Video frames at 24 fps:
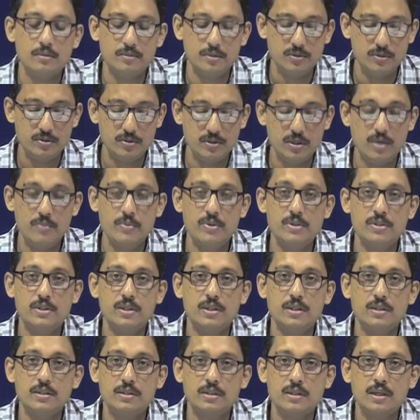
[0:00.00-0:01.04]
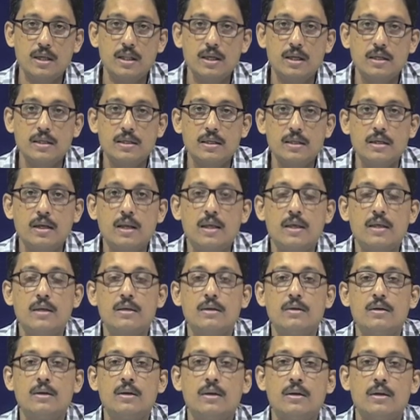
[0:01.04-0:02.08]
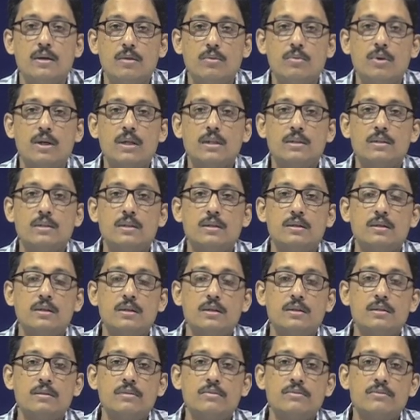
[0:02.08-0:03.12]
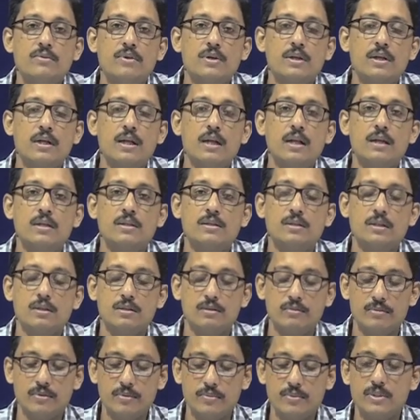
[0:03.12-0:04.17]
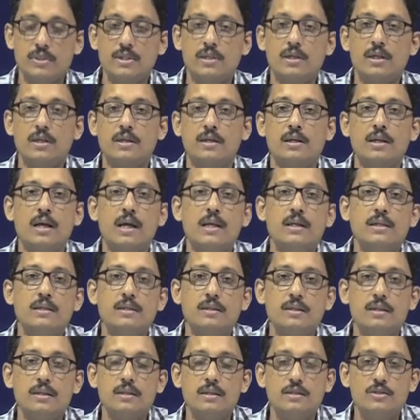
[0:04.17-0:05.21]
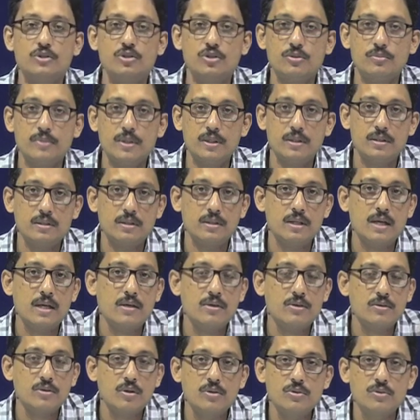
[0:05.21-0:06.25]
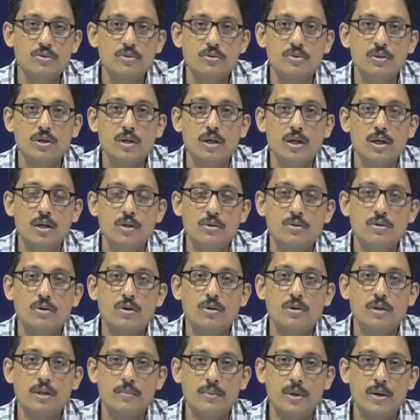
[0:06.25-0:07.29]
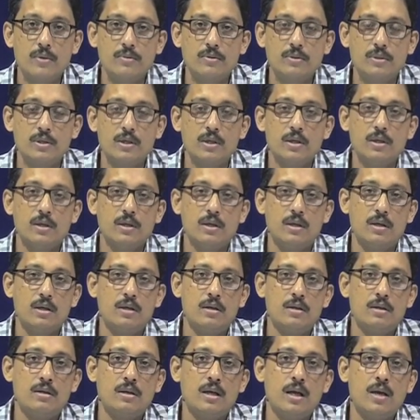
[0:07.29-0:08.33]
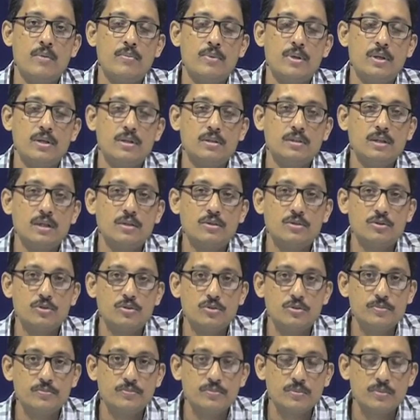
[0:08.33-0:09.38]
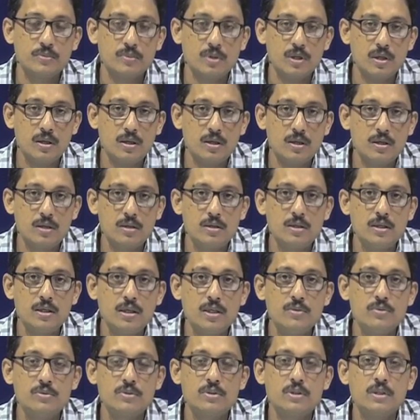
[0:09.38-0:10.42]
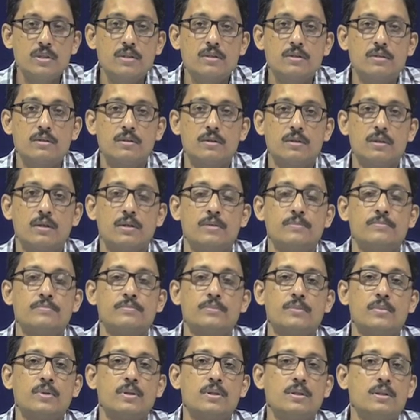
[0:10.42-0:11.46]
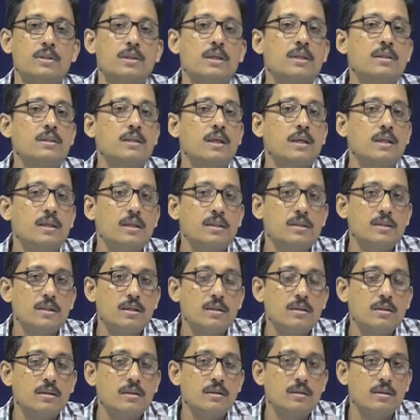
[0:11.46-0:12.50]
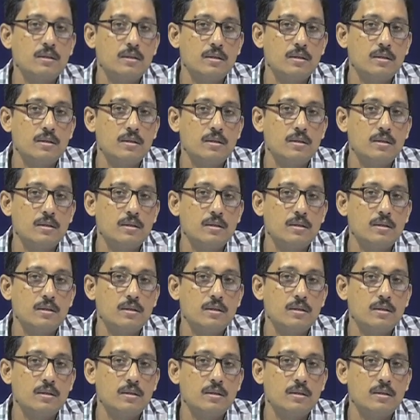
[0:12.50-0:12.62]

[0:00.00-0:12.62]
know, emission is collected, like what is the reason for collection of emission at 90-degree geometry, that we also talked about. I mean, just to reduce this excitation